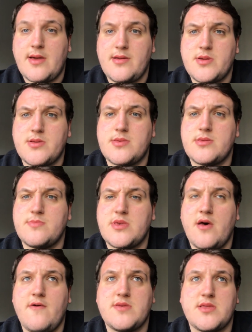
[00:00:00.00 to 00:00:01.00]
take chances
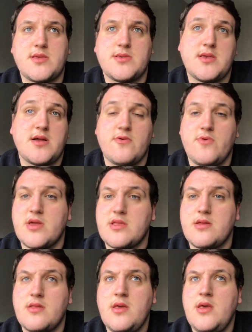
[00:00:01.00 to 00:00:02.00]
themselves, and that's exactly what he
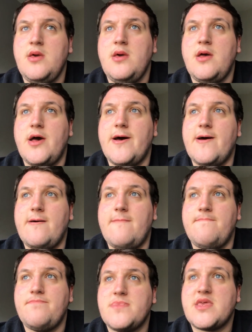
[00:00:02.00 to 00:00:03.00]
did.
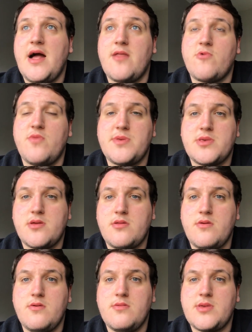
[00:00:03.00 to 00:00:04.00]
Callum Robinson,
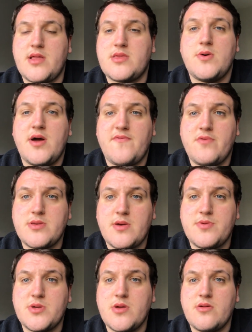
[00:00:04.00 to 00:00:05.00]
who's had to wait for his
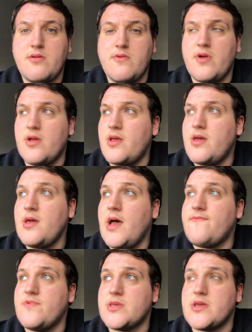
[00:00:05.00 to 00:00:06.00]
opportunity really,
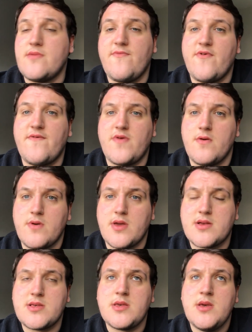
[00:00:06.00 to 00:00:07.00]
haven't seen him for a few
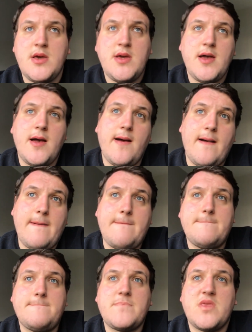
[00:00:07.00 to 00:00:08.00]
weeks,
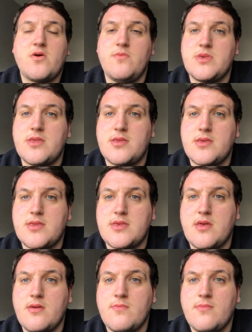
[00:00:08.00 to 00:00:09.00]
comes into the
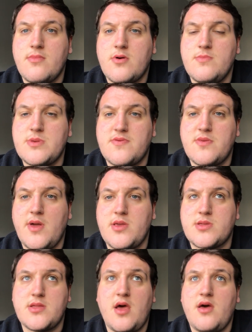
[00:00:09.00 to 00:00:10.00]
team, comes off the
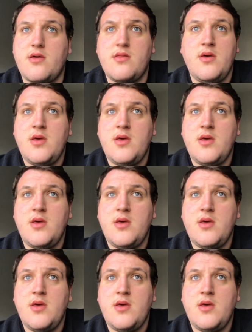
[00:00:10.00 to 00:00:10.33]
bench today